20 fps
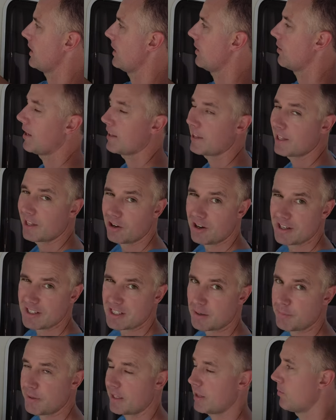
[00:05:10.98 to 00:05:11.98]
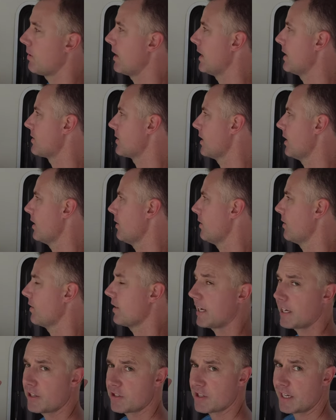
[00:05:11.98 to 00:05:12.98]
the light. The light's going to be in the way. So
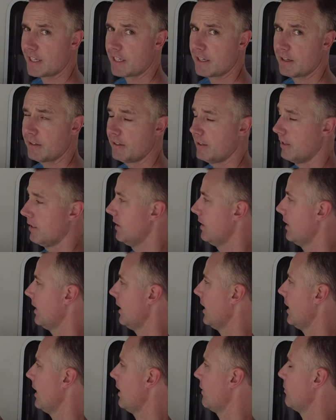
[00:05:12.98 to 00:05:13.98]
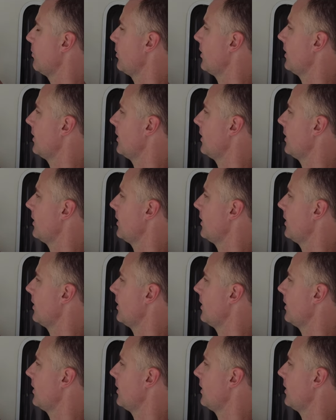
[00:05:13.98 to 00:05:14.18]
thank you, Jayco, for